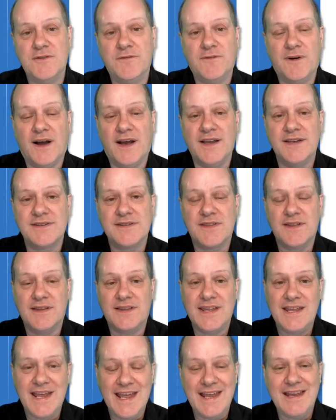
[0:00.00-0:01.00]
find that
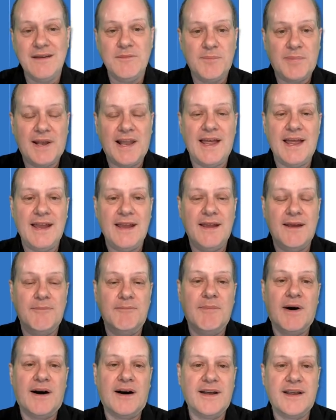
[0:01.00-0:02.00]
the in-play
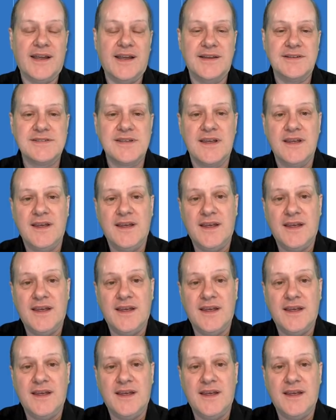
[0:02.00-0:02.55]
market